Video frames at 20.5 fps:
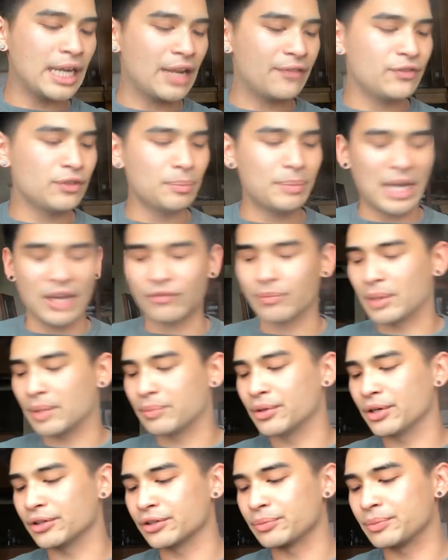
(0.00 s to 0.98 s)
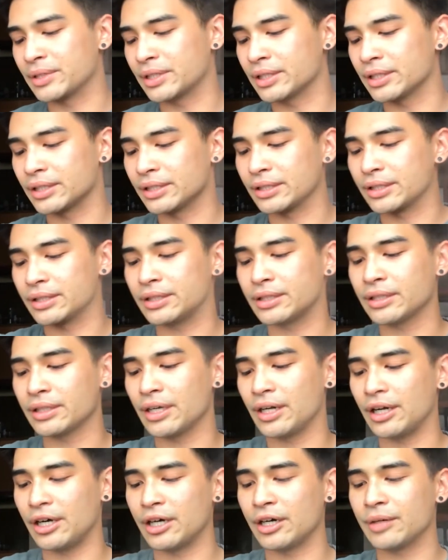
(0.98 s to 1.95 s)
And I feel bad for my brother because,
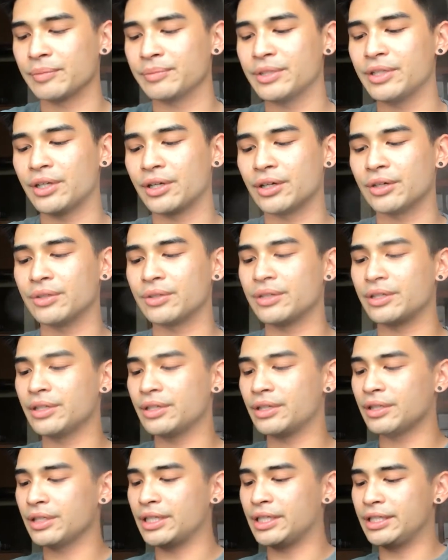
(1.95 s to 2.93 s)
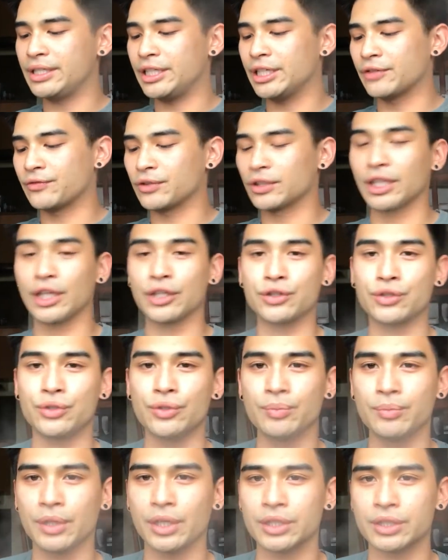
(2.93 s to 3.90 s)
you know, he's here for like
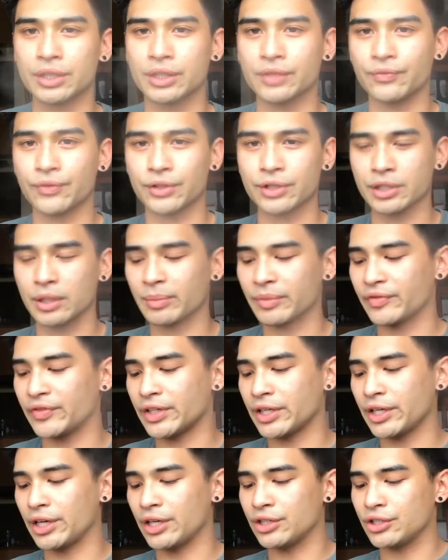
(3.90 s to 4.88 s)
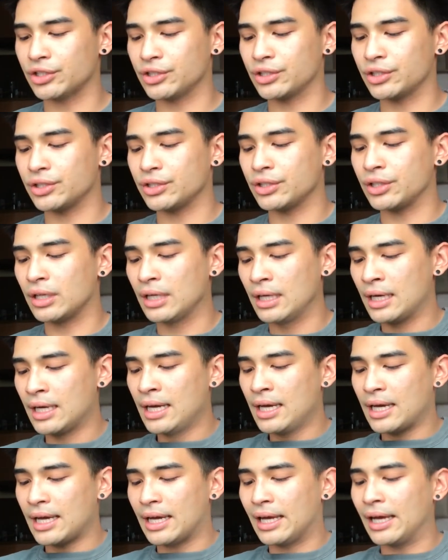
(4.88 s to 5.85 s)
2 months for summer vacation,
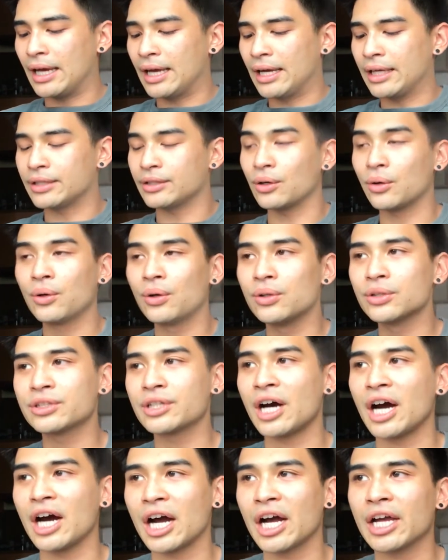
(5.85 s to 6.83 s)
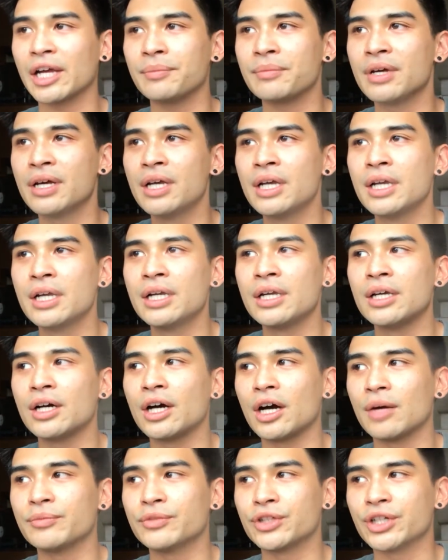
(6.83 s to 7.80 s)
and the whole time
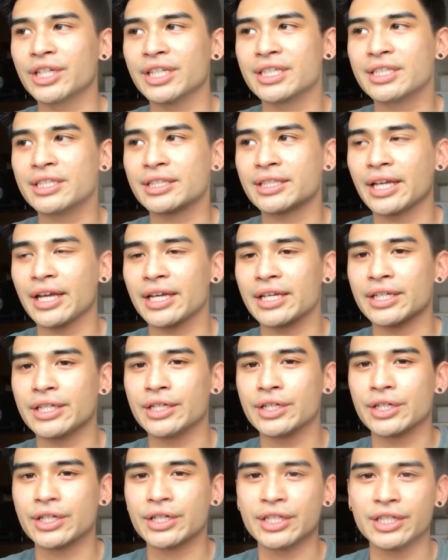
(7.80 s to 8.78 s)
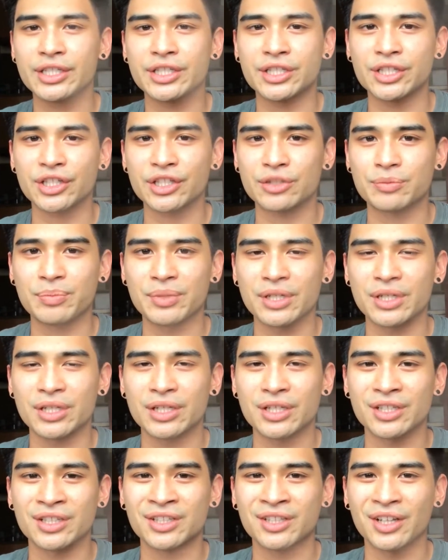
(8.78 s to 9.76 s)
during his stay here, he's just
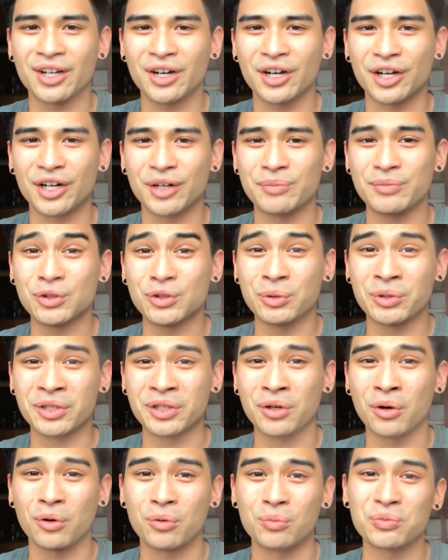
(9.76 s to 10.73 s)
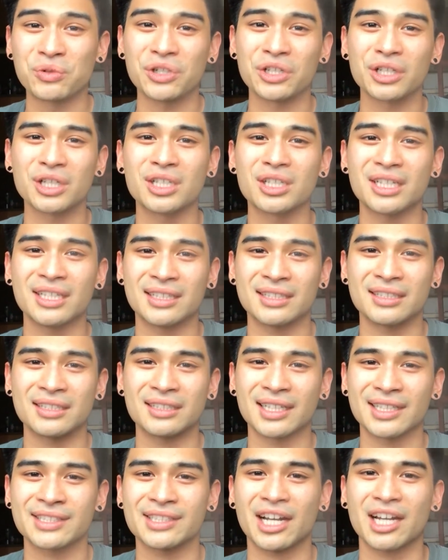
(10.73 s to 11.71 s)
been doing homework
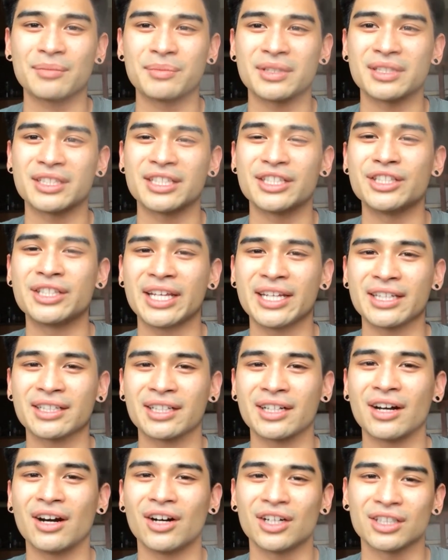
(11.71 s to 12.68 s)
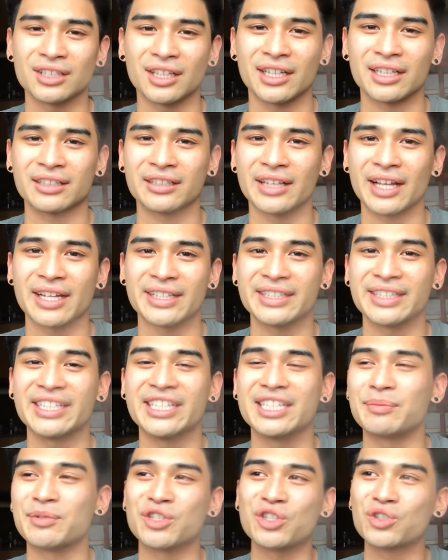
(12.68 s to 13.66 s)
and assignments. He's taking an online class,
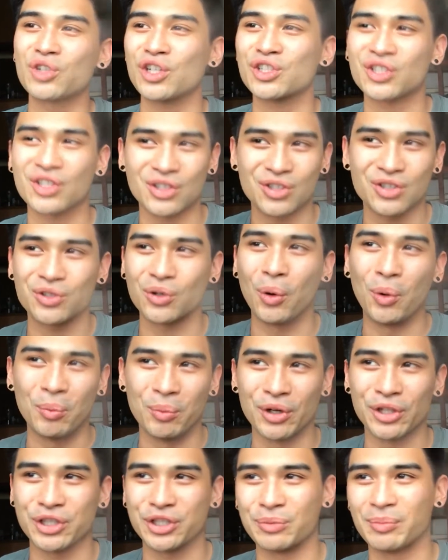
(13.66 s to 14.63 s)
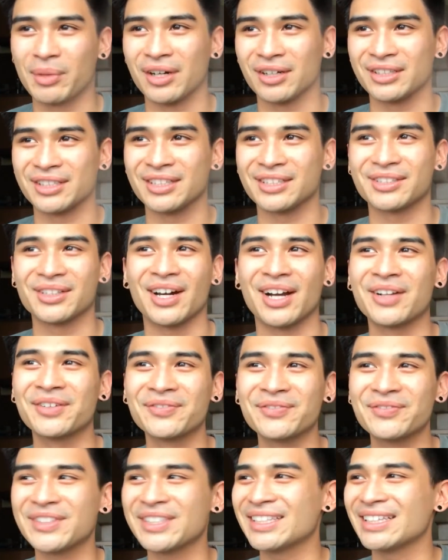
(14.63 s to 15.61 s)
and he's been stressing so much about it. So I
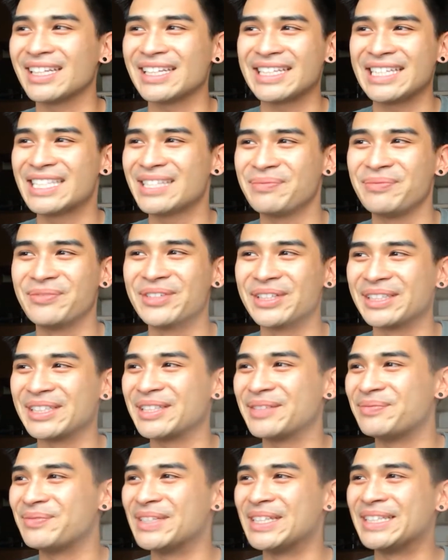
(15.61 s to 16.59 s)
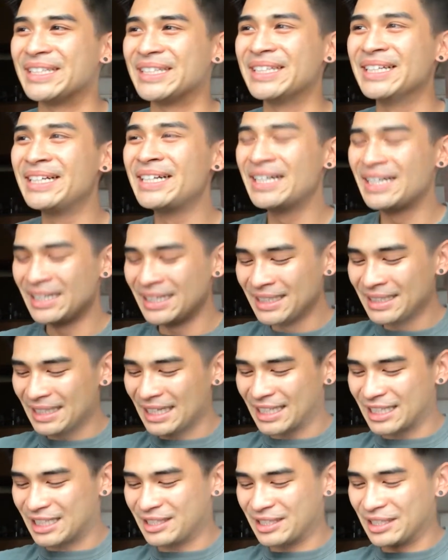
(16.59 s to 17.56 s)
don't feel like he's really been,
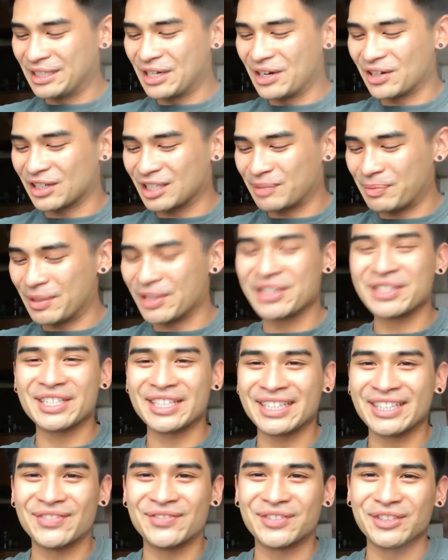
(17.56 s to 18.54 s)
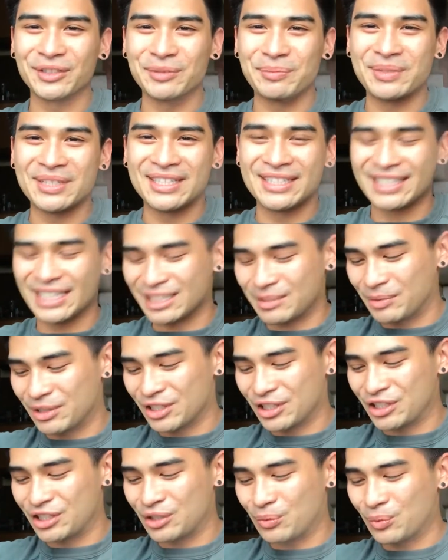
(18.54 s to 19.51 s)
you know, experiencing the Philippines as
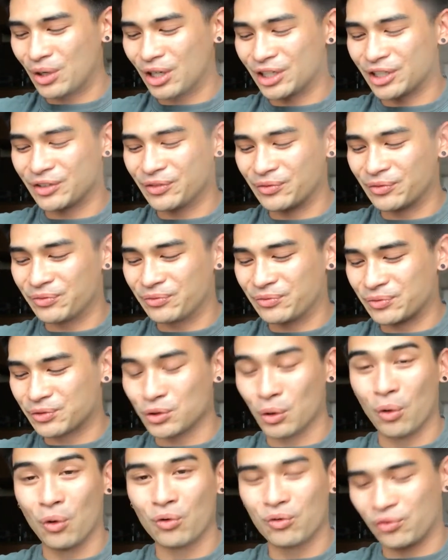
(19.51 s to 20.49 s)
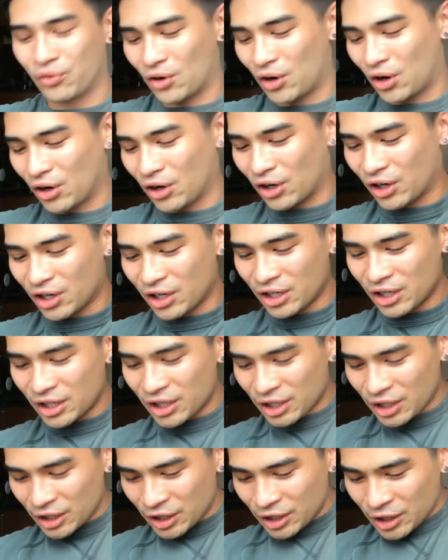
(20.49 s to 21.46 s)
much as he wanted so far.
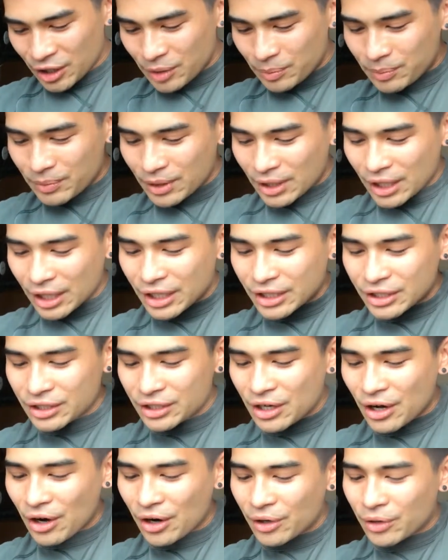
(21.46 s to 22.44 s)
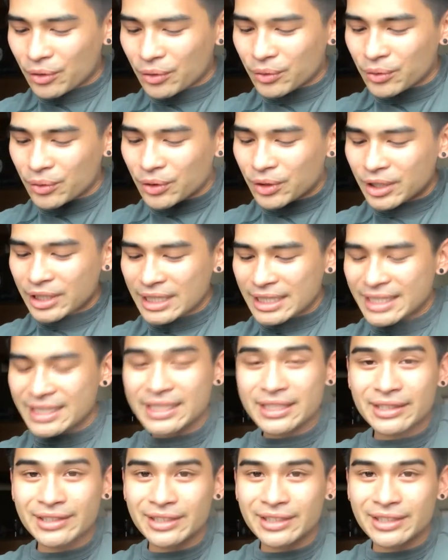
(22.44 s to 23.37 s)
But you know, he's